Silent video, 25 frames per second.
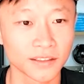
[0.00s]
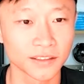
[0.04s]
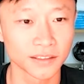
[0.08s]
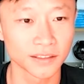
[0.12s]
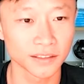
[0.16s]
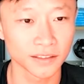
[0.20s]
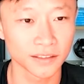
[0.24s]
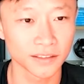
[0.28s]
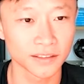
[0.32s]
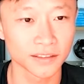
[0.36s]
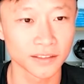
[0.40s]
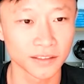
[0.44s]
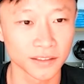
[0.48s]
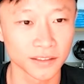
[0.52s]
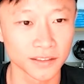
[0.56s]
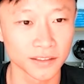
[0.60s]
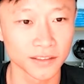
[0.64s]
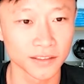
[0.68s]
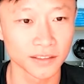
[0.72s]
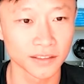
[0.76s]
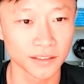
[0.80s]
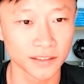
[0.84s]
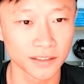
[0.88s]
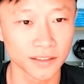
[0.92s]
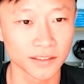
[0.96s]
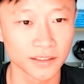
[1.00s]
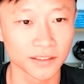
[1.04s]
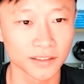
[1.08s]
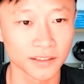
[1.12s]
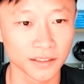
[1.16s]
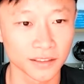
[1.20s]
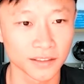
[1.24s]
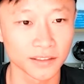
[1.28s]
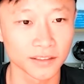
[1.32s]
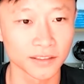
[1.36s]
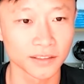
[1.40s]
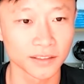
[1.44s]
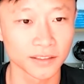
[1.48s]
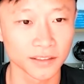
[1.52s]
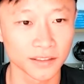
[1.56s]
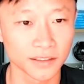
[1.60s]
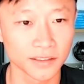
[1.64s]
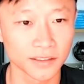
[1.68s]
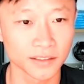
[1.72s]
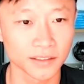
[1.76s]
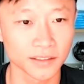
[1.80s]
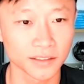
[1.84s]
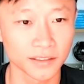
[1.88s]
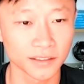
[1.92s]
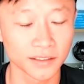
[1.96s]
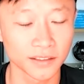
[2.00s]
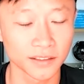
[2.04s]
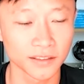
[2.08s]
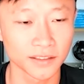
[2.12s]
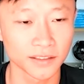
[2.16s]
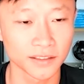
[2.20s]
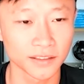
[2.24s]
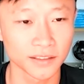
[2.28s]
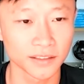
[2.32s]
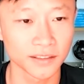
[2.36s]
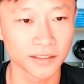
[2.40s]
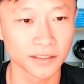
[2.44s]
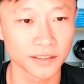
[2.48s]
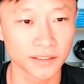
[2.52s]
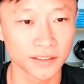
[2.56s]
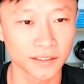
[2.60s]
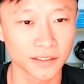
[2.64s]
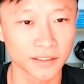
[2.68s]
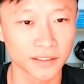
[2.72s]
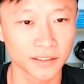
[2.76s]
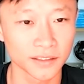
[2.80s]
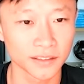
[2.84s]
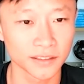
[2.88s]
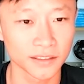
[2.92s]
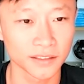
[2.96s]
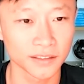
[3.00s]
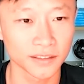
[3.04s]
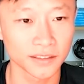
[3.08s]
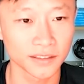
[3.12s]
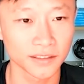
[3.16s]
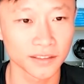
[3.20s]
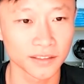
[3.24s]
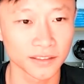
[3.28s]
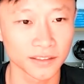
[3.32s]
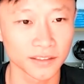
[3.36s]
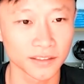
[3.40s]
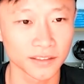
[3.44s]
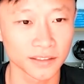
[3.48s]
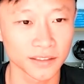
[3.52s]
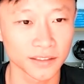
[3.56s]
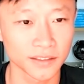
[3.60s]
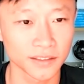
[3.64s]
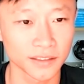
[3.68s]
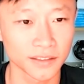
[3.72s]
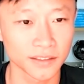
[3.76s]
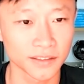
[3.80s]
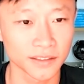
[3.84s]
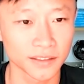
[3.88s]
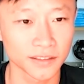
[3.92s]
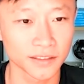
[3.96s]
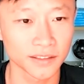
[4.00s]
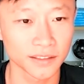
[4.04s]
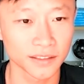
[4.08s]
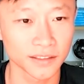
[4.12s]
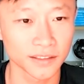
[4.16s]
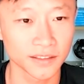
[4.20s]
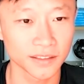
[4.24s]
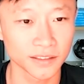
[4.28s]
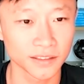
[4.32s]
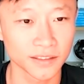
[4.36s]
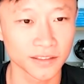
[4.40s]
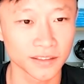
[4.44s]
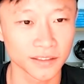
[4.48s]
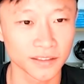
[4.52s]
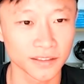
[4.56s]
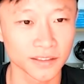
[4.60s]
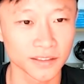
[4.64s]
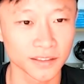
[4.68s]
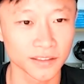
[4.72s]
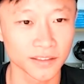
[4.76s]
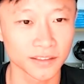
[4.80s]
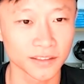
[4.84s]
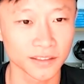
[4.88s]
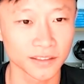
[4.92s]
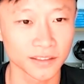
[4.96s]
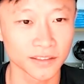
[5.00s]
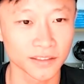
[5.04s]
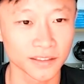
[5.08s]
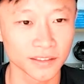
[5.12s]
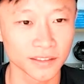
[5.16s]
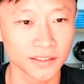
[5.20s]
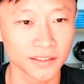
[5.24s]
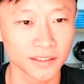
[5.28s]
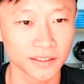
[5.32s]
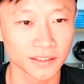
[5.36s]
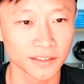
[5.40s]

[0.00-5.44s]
(silent)